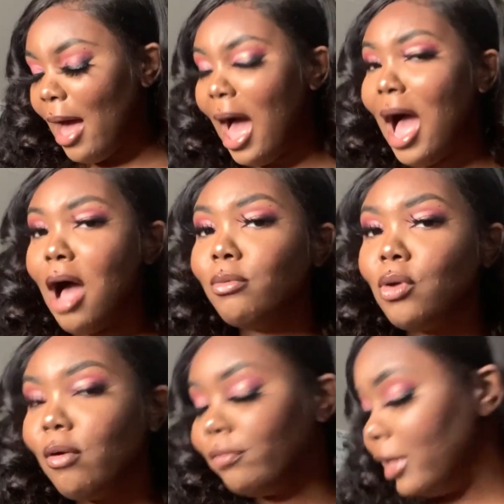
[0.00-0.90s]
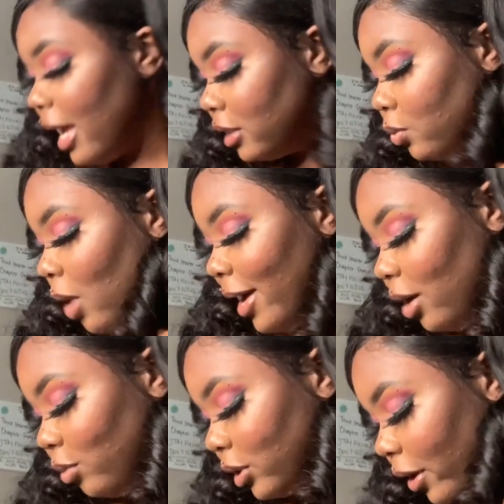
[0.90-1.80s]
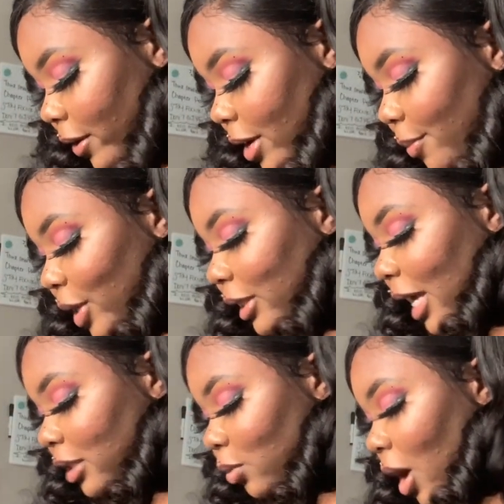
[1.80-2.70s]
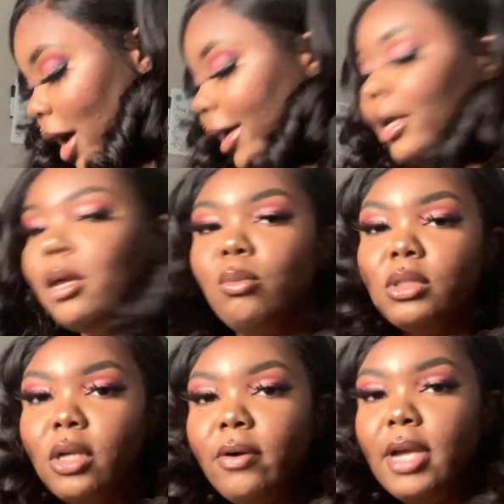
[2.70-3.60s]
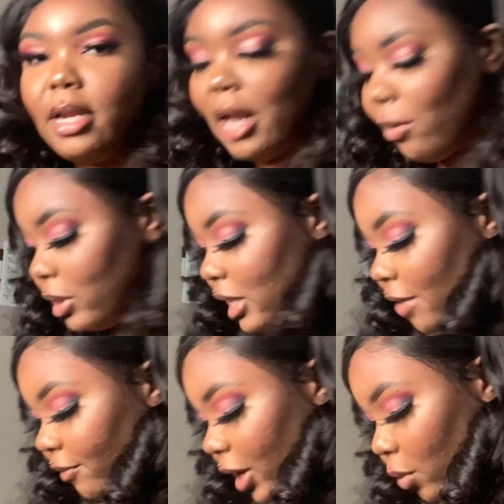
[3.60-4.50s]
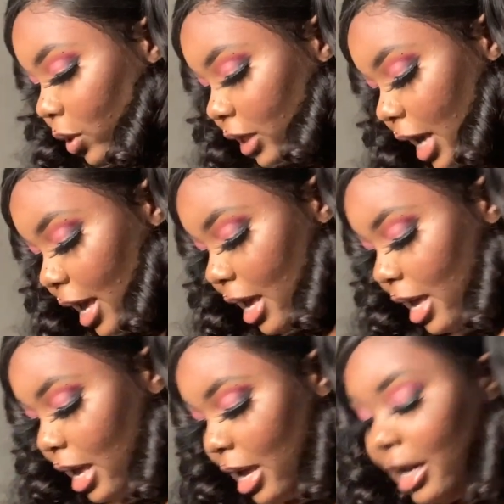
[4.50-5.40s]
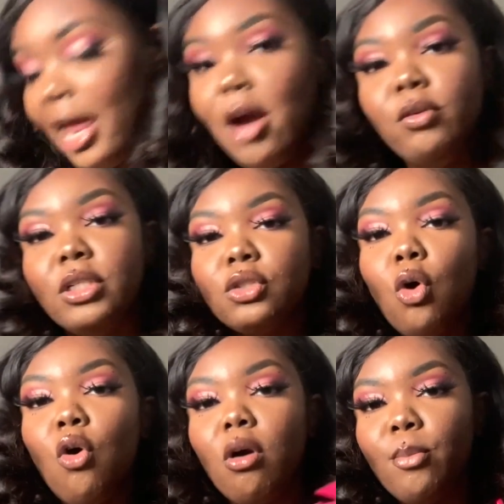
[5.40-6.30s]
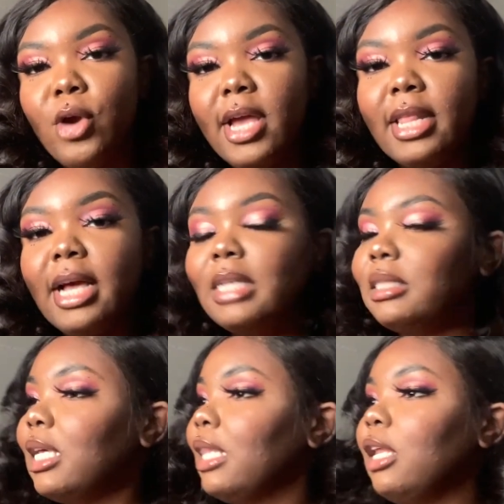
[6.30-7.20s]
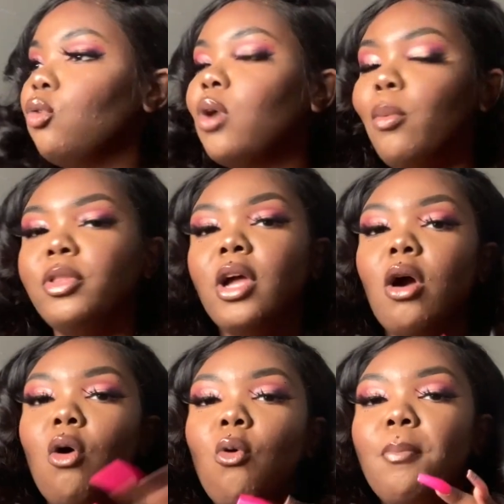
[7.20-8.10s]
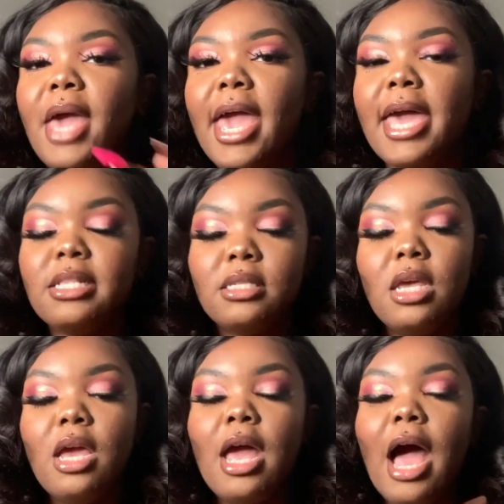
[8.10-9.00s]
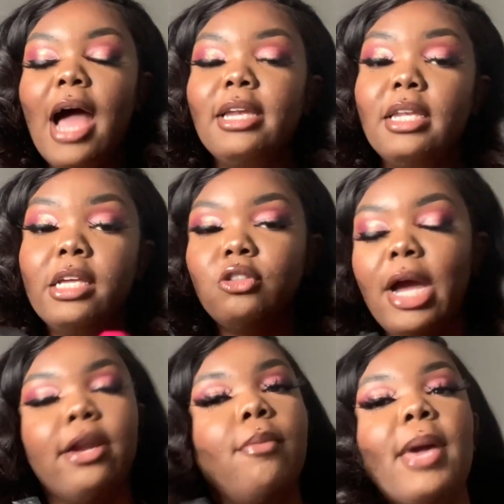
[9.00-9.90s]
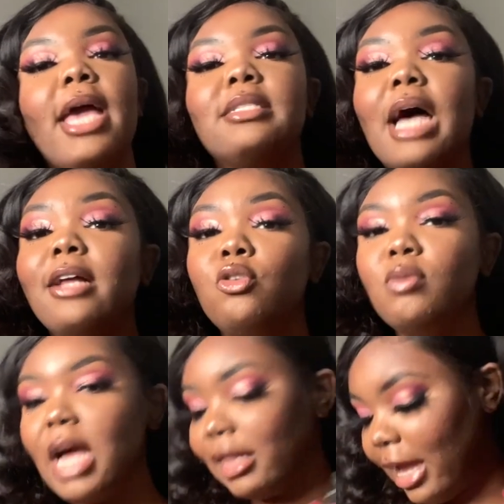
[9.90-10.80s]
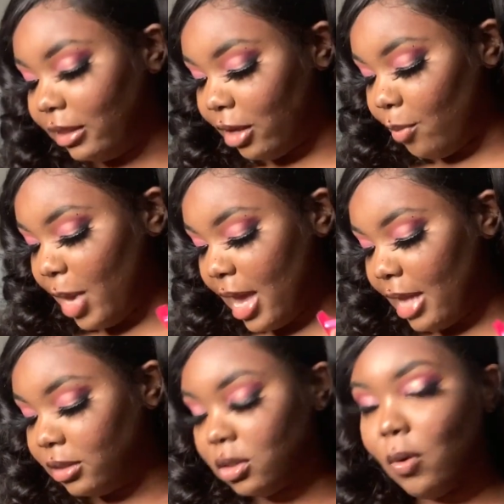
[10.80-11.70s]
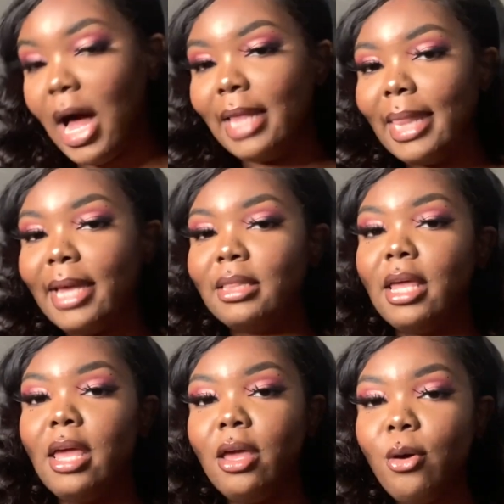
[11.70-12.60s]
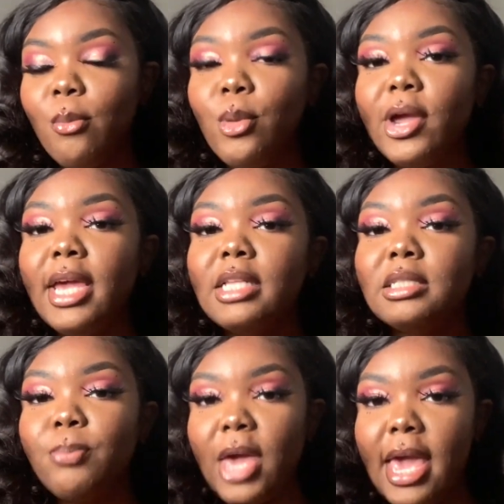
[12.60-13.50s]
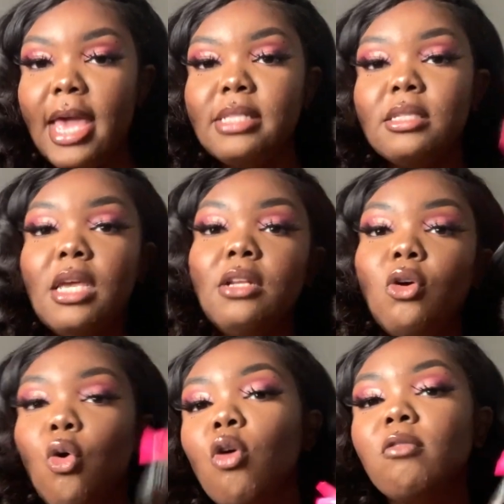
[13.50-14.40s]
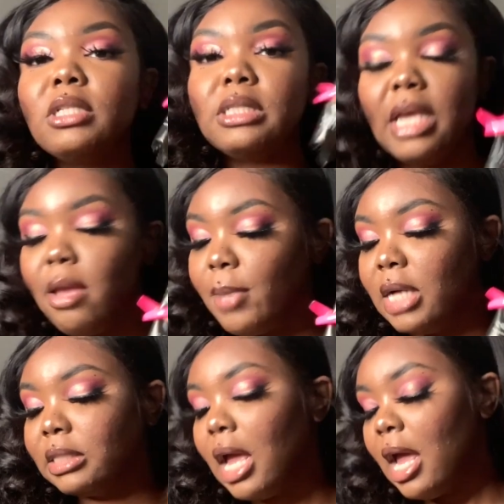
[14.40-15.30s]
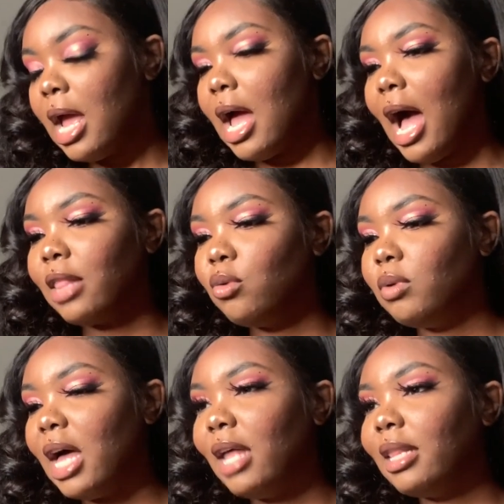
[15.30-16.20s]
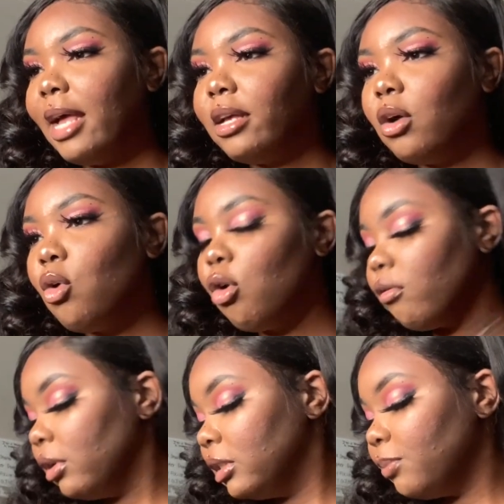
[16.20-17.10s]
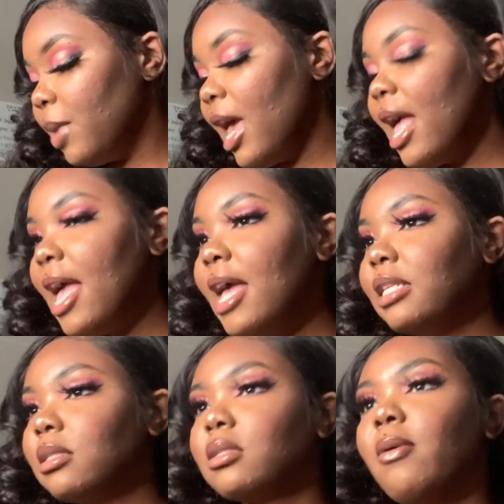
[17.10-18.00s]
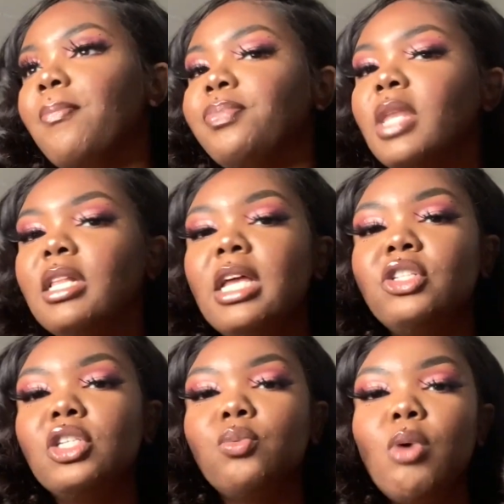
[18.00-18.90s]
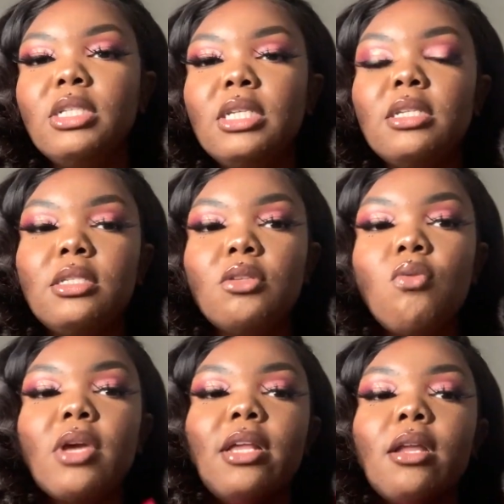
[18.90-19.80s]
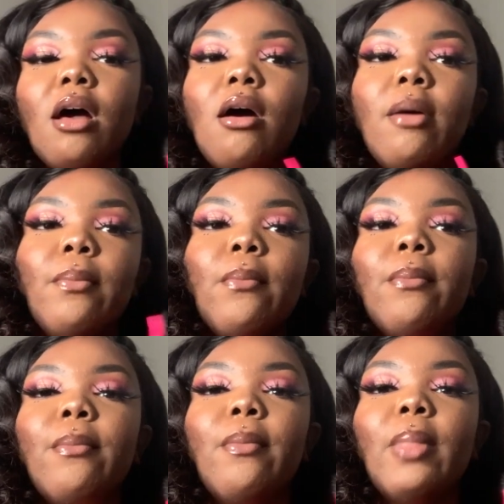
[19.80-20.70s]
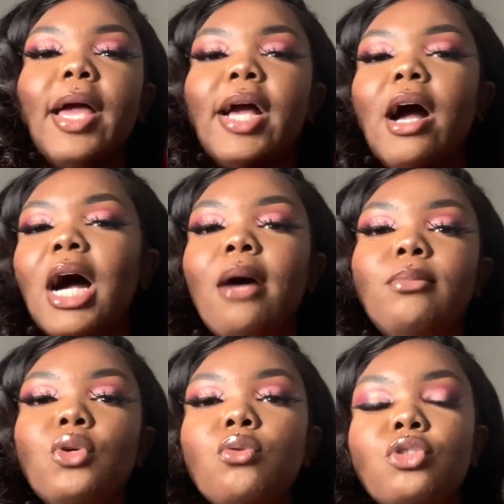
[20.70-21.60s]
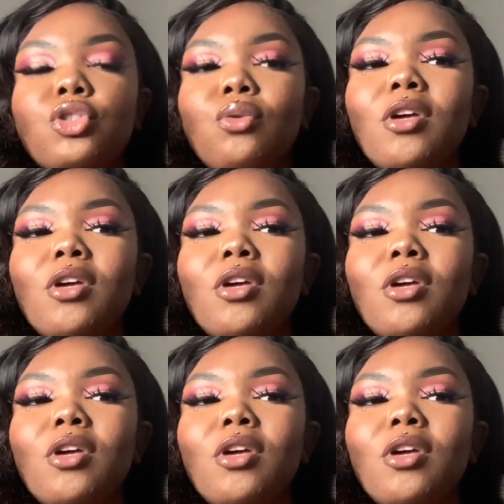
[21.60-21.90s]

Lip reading: I don't know if that's why it was hurting, but that's why it was hurting and I was not fucking with that. Now, this Cora brand, like I said, they do come with their own pads. I did try their pads. I do not like their pads. So I like the L Brand's pads and Cora's tampons. I do not like Cora's pads. They just wasn't soaking up like how I'm used to.